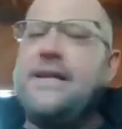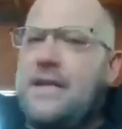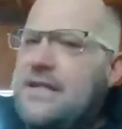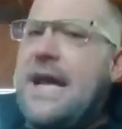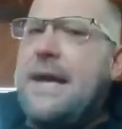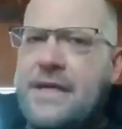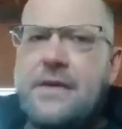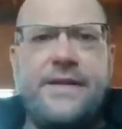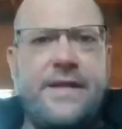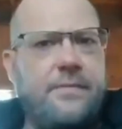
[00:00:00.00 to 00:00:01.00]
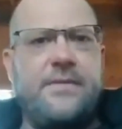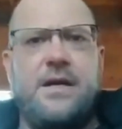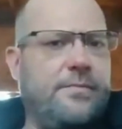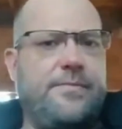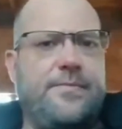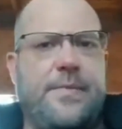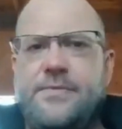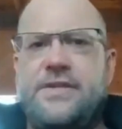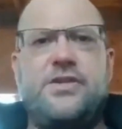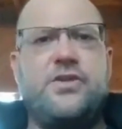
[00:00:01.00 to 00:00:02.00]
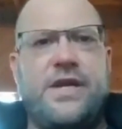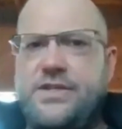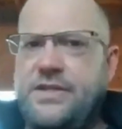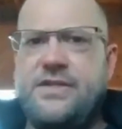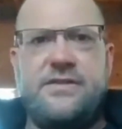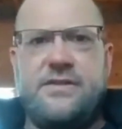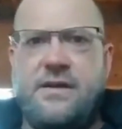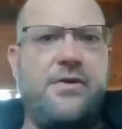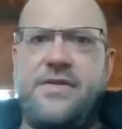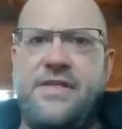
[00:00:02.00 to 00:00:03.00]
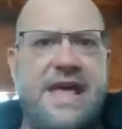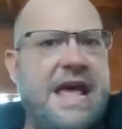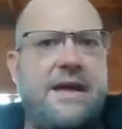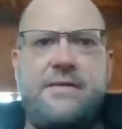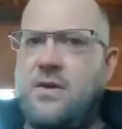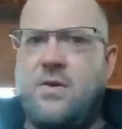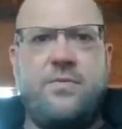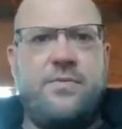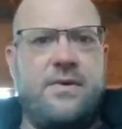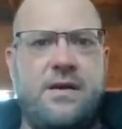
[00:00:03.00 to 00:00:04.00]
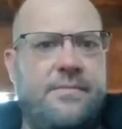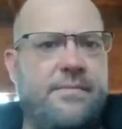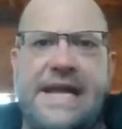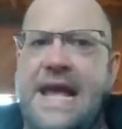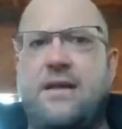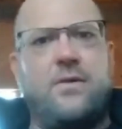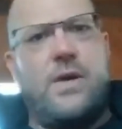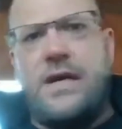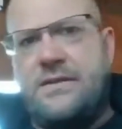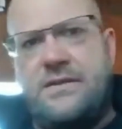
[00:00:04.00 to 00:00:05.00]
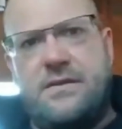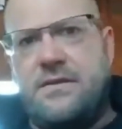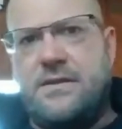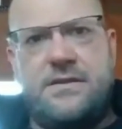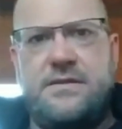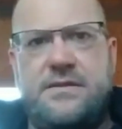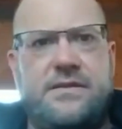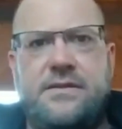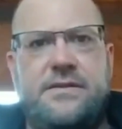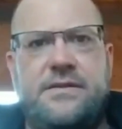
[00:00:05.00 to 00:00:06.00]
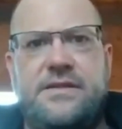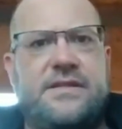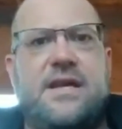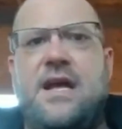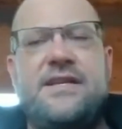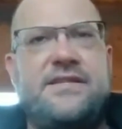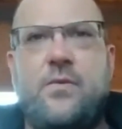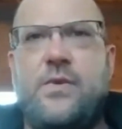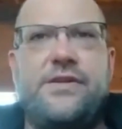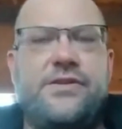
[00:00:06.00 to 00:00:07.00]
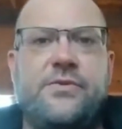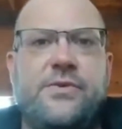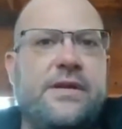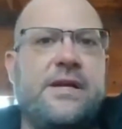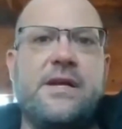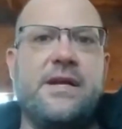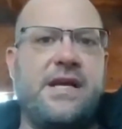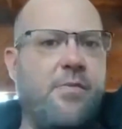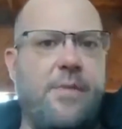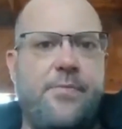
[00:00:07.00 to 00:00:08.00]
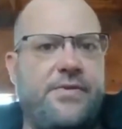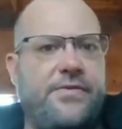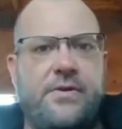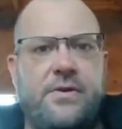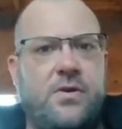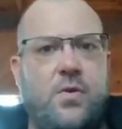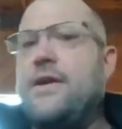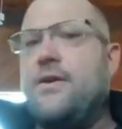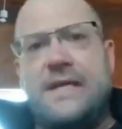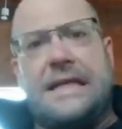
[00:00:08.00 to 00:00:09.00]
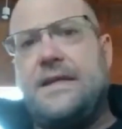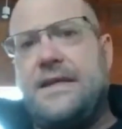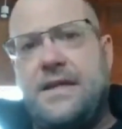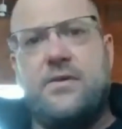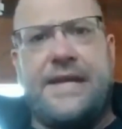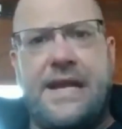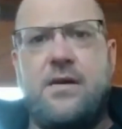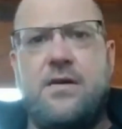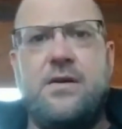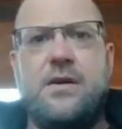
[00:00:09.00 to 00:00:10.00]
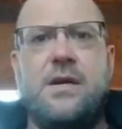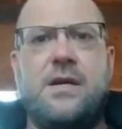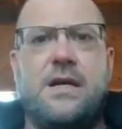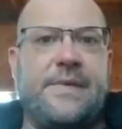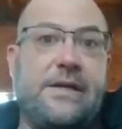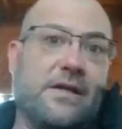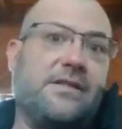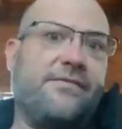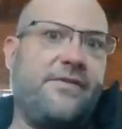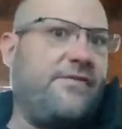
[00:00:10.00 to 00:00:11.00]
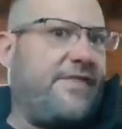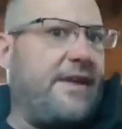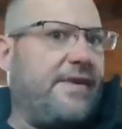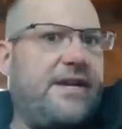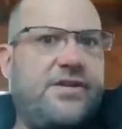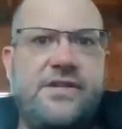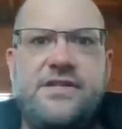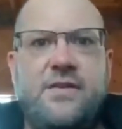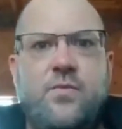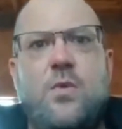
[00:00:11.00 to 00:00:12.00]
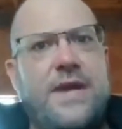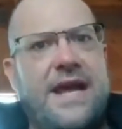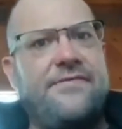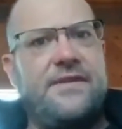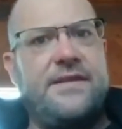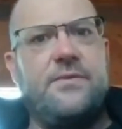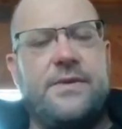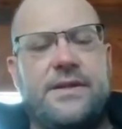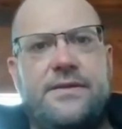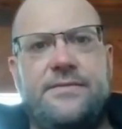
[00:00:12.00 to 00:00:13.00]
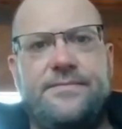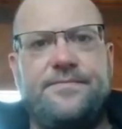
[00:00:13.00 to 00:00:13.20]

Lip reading: But it does happen here and there. Pump situations. Other than that, mechanical wise, the designs that we do and come up with are quite unique here and there because of the foundations and what we have to deal with.